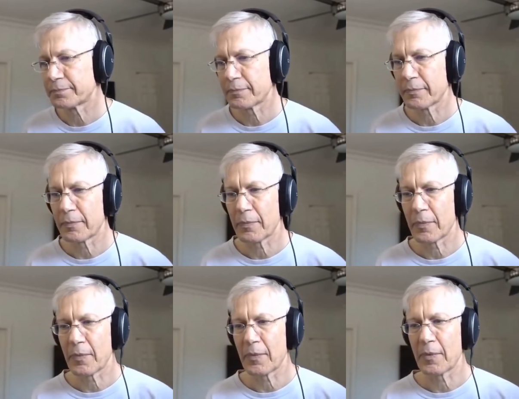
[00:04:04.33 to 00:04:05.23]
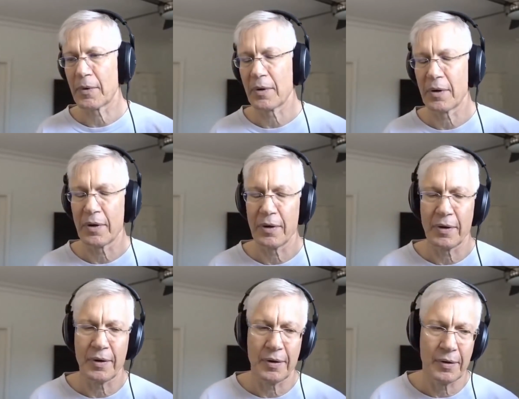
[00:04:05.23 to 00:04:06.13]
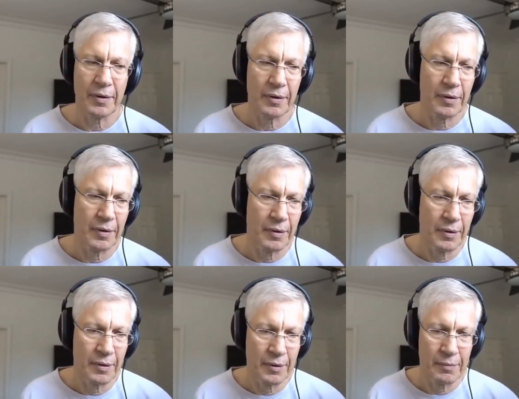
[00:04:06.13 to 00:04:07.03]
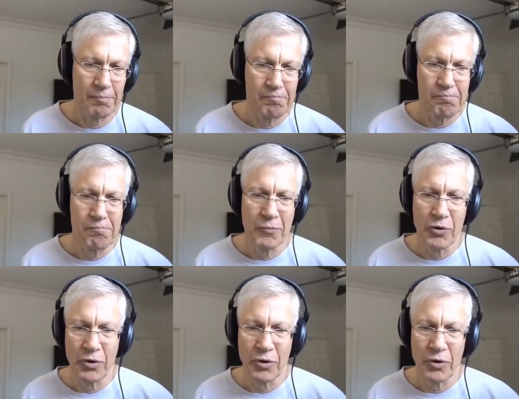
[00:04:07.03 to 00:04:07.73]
(no one is talking)